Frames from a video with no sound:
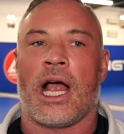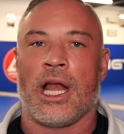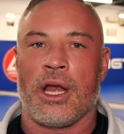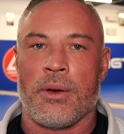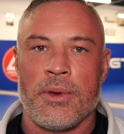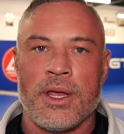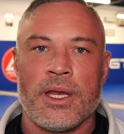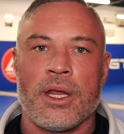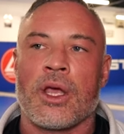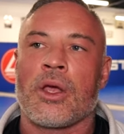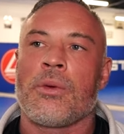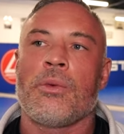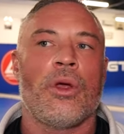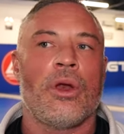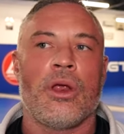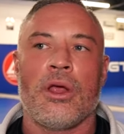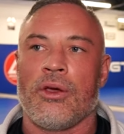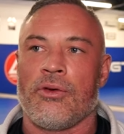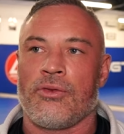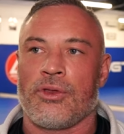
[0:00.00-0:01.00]
and you meet the
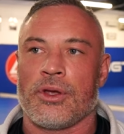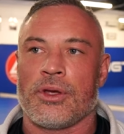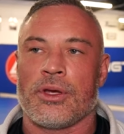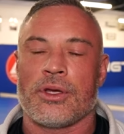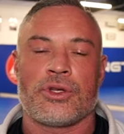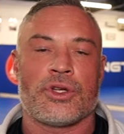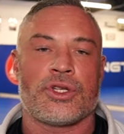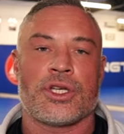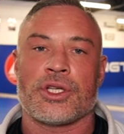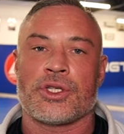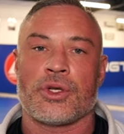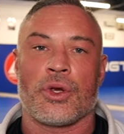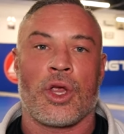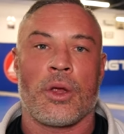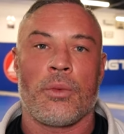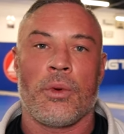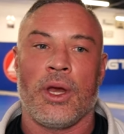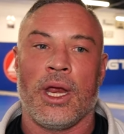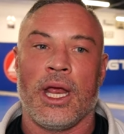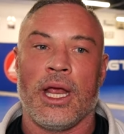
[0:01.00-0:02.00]
community of the Jiu-Jitsu
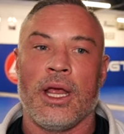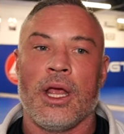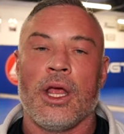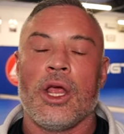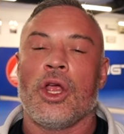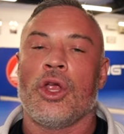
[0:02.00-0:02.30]
community,